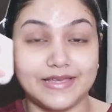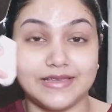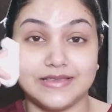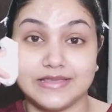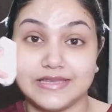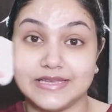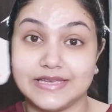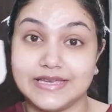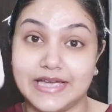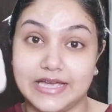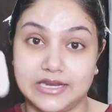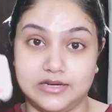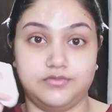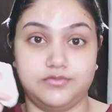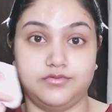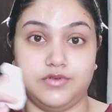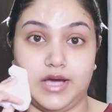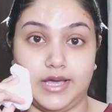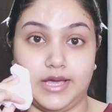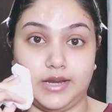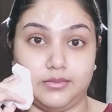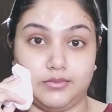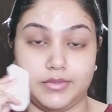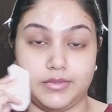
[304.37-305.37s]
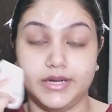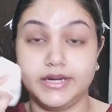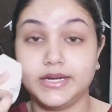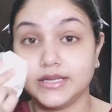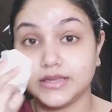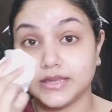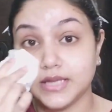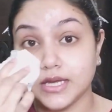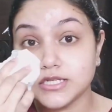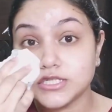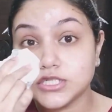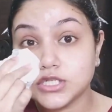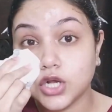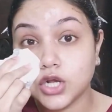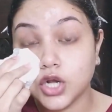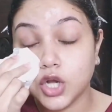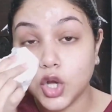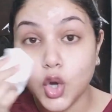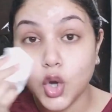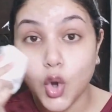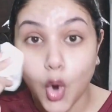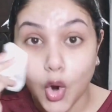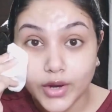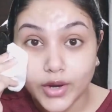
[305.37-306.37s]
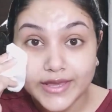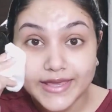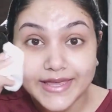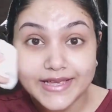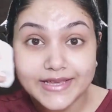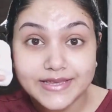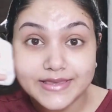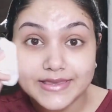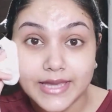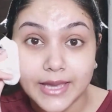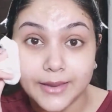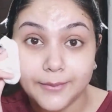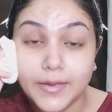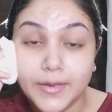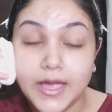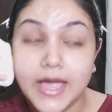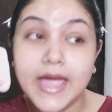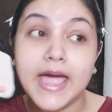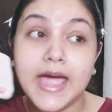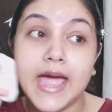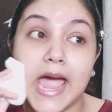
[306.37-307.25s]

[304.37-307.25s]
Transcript: in the environment, thus clogging them.